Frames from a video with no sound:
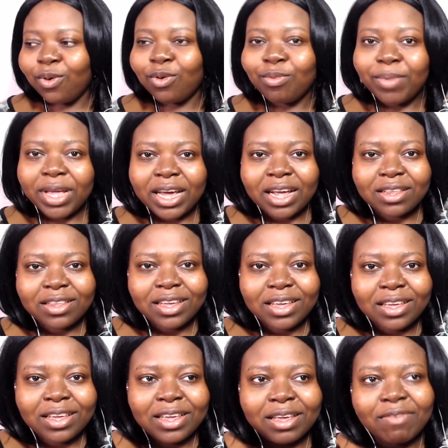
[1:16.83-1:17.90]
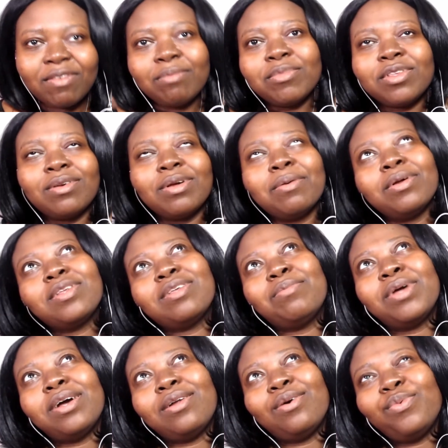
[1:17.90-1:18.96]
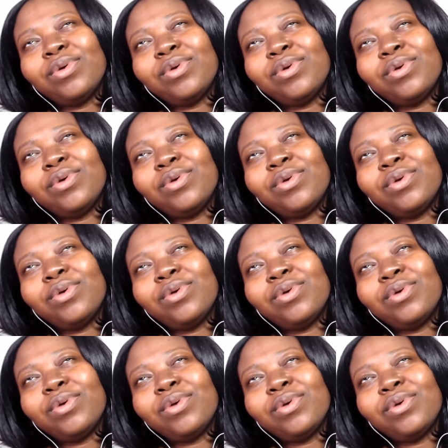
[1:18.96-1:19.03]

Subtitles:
old man Kaseki give him some kind